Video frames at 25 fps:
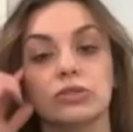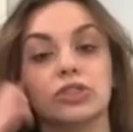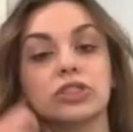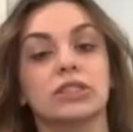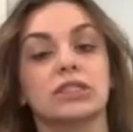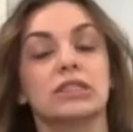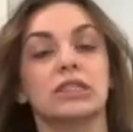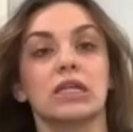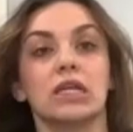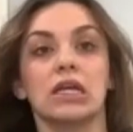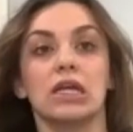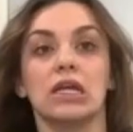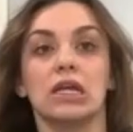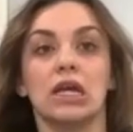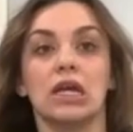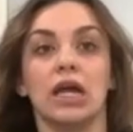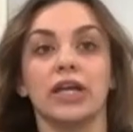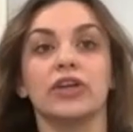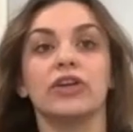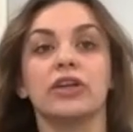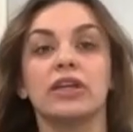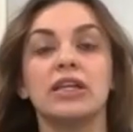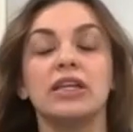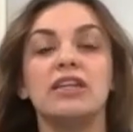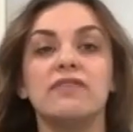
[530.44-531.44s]
I couldn't
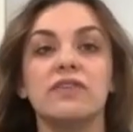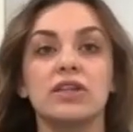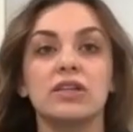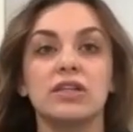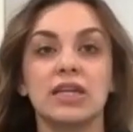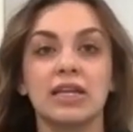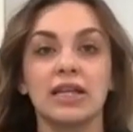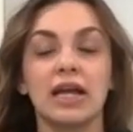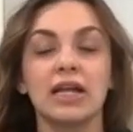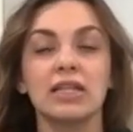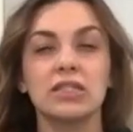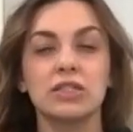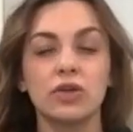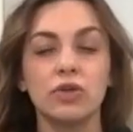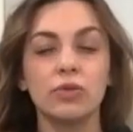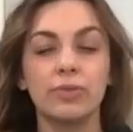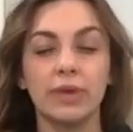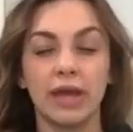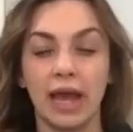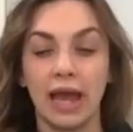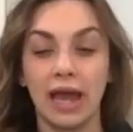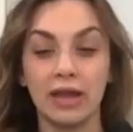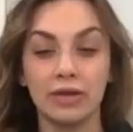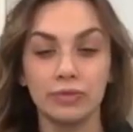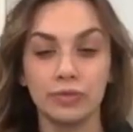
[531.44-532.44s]
even, it got so
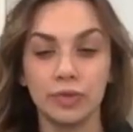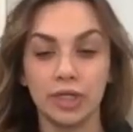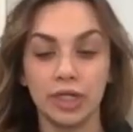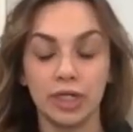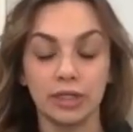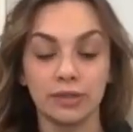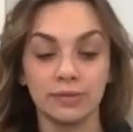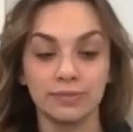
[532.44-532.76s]
bad where